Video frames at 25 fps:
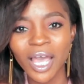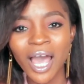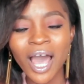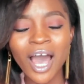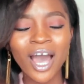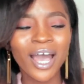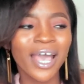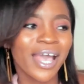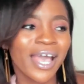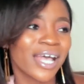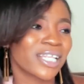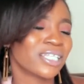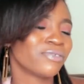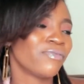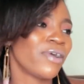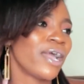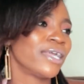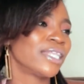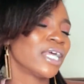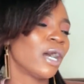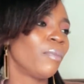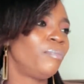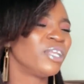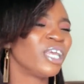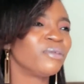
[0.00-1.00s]
He had never
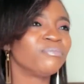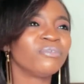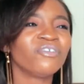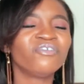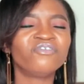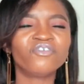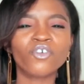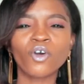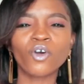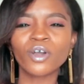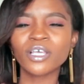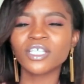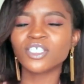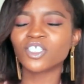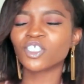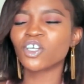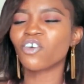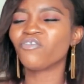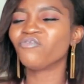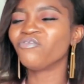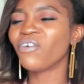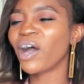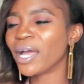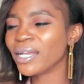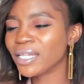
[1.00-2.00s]
interplayed before. He
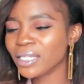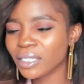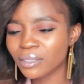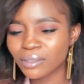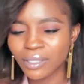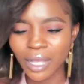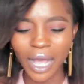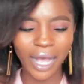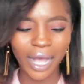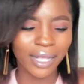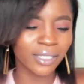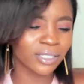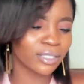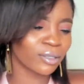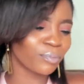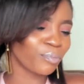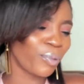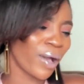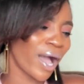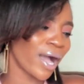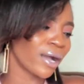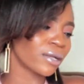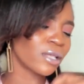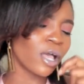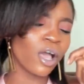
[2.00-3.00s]
suffered. He got
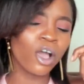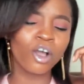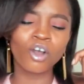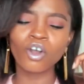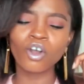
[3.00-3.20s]
packed.